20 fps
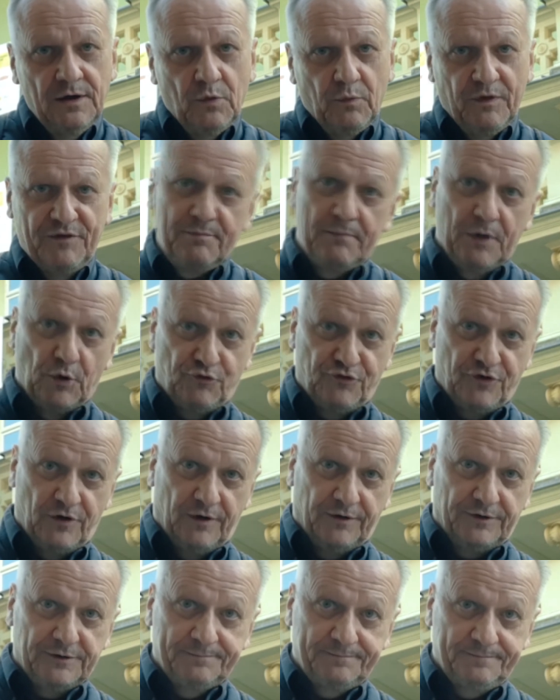with
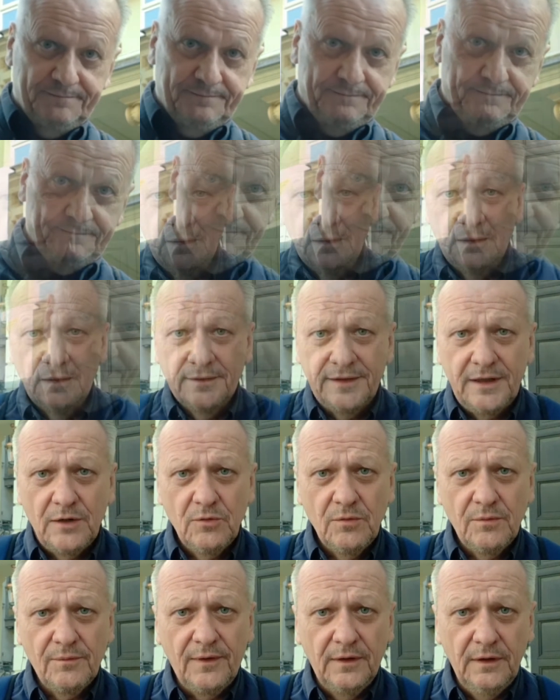Mozart. Now,
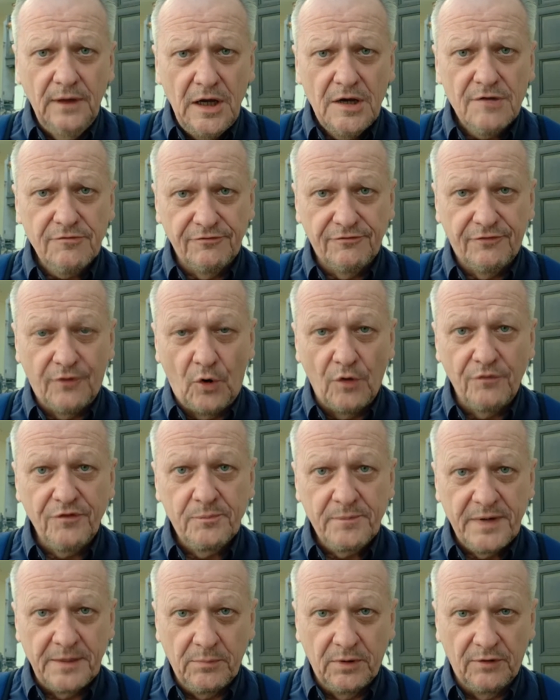the love of the
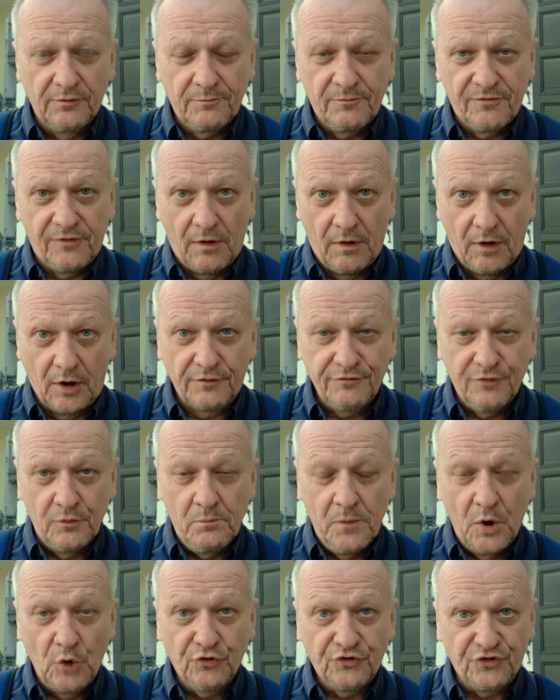people of Prague for
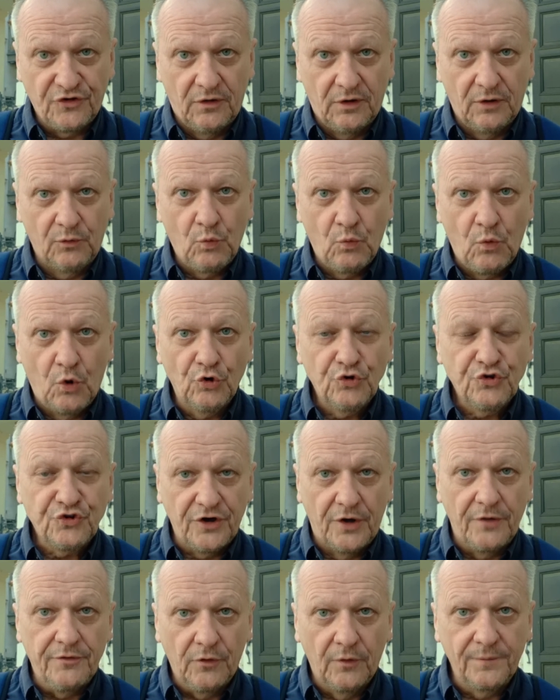Mozart was
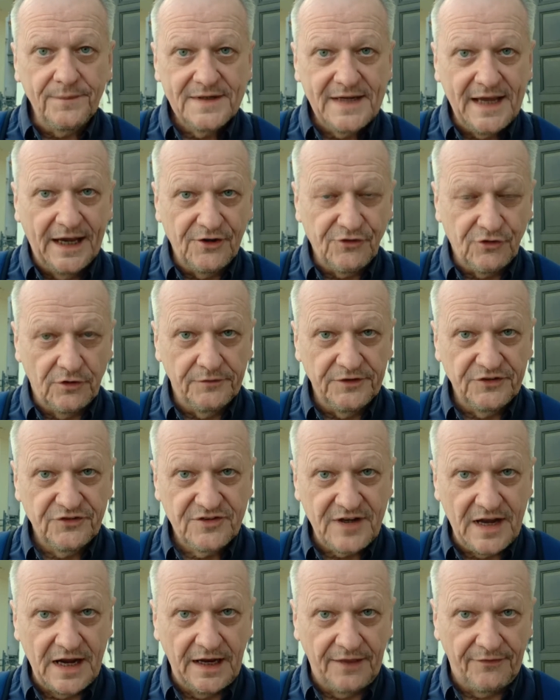shown on the occasion of his
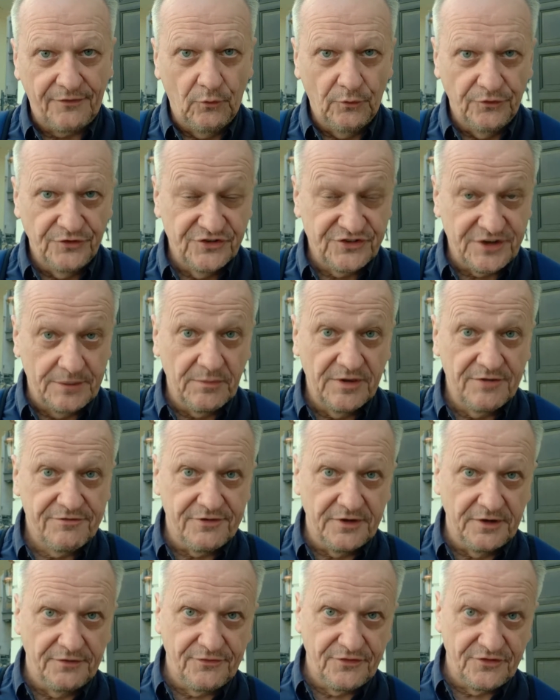death on December
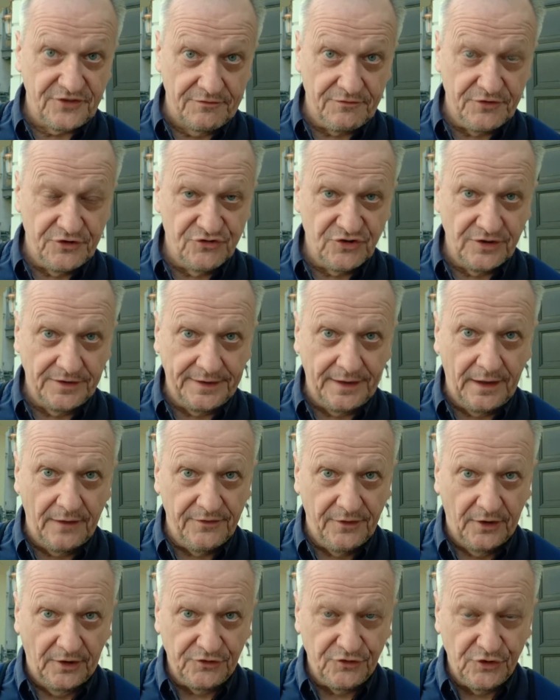5th,
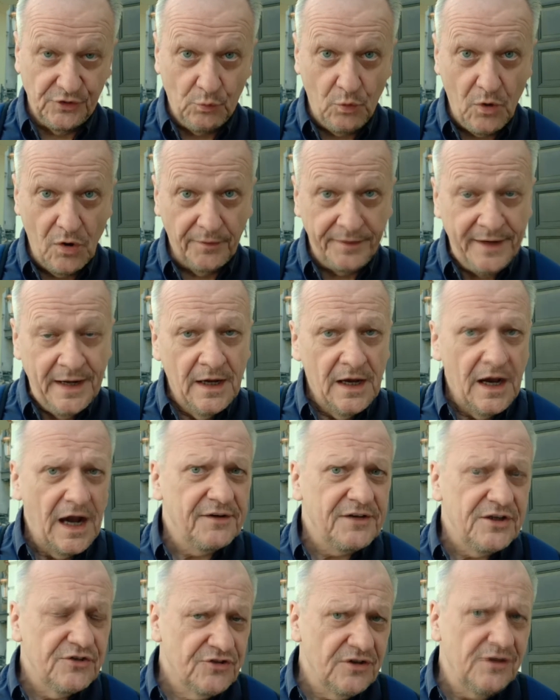1791, and
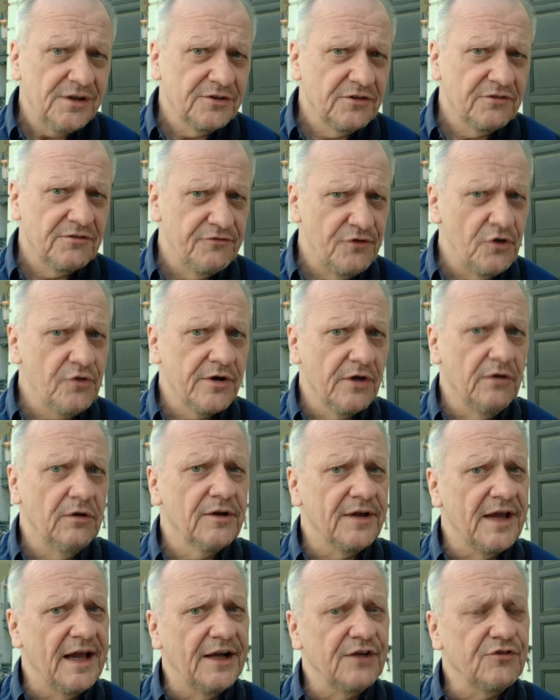he died at a very
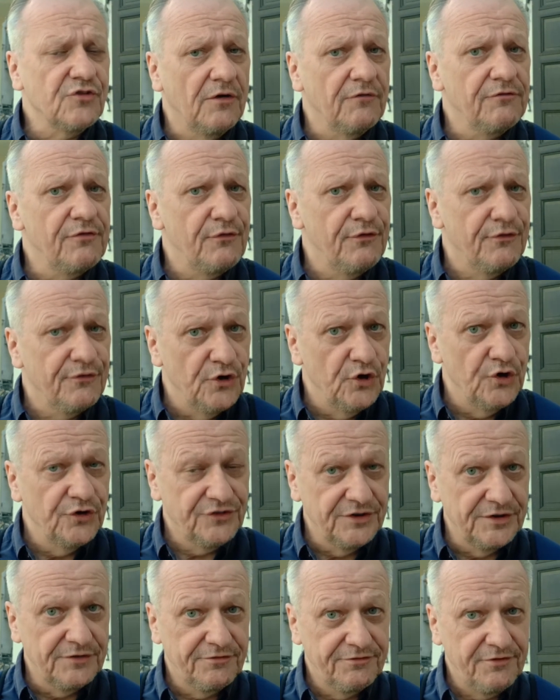early age of
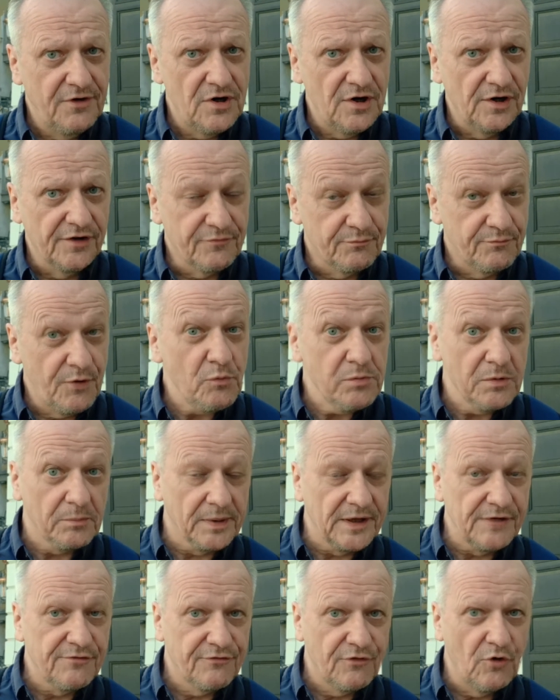35,
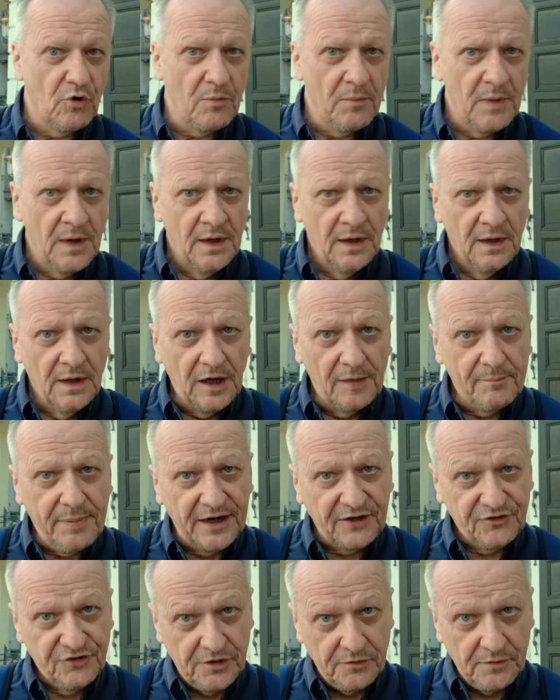probably from a
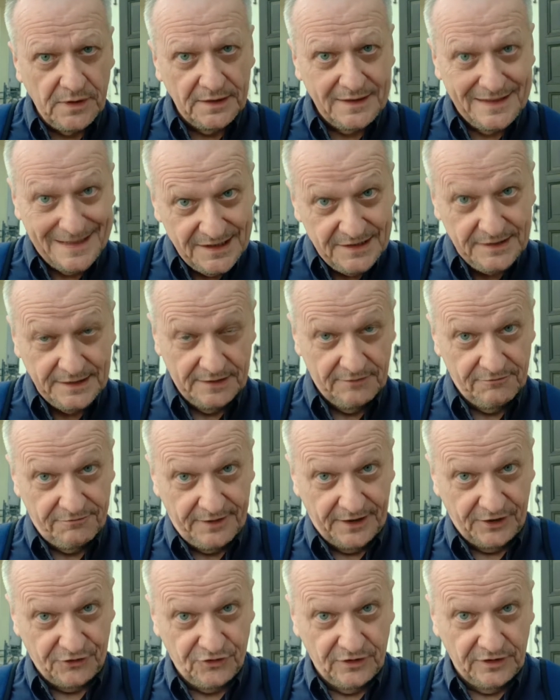bacterial kidney
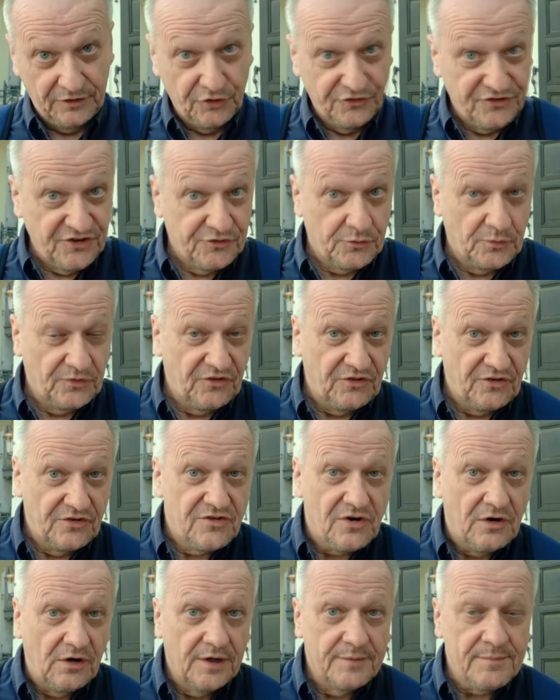infection, because this was at a
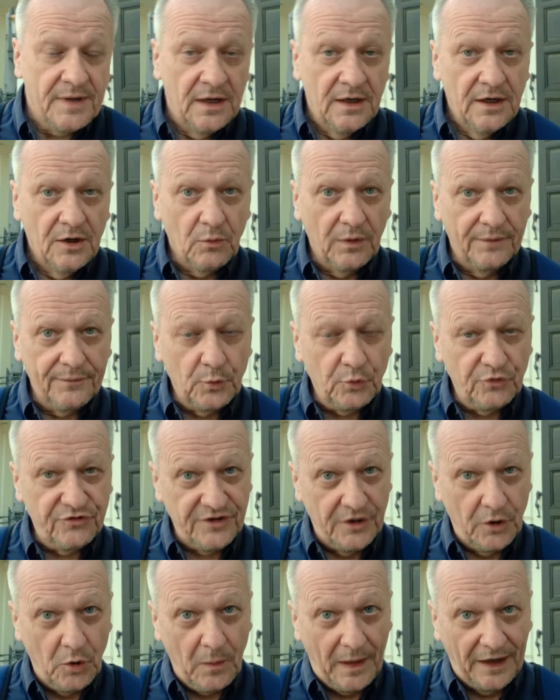time when there was
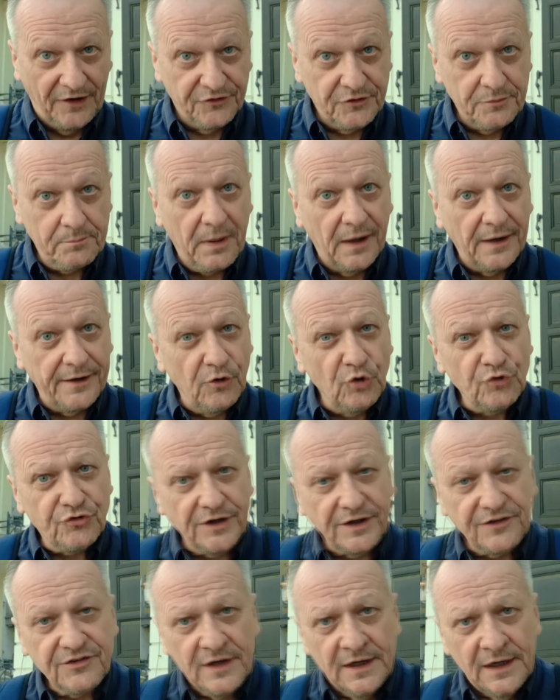no
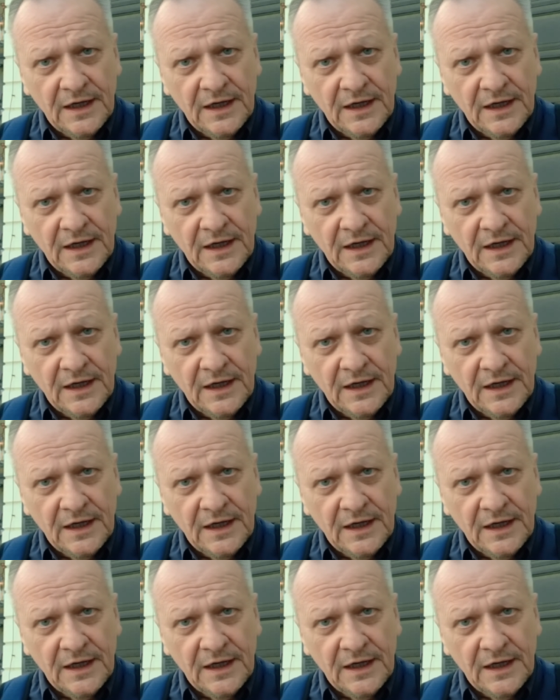antibiotics.